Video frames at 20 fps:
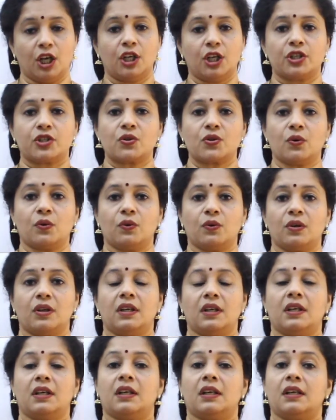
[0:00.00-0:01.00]
So,
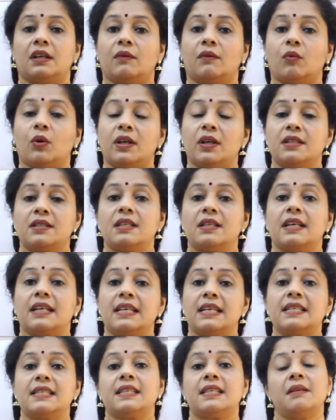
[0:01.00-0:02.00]
what is the
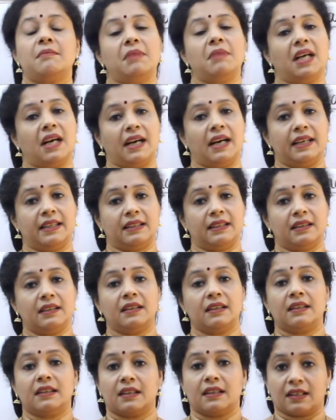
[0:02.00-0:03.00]
reason behind the
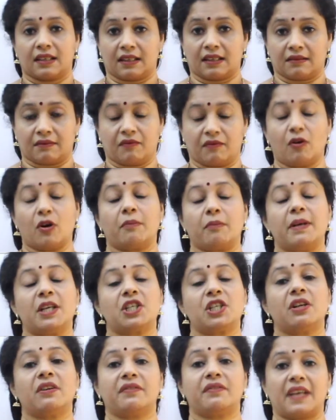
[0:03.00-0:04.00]

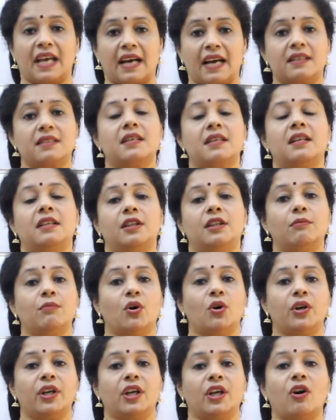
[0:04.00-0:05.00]
formation of cancer in the
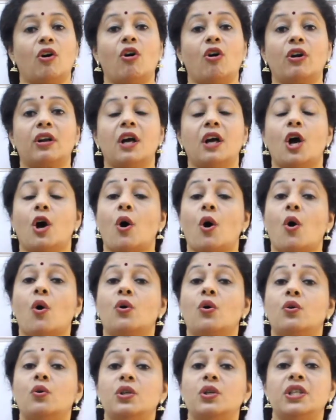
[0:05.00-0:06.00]
body or
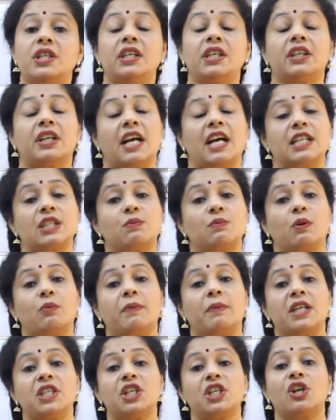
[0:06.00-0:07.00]
oncogenic
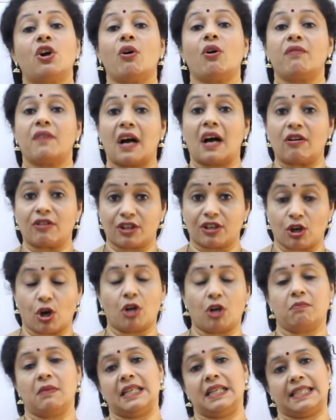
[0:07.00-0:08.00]
transformation of our
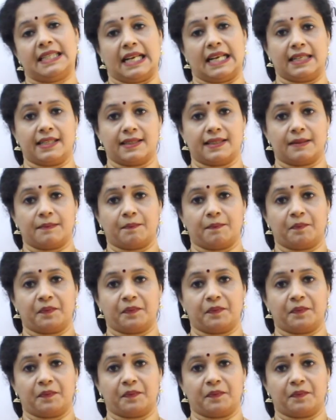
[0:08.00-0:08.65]
normal cells?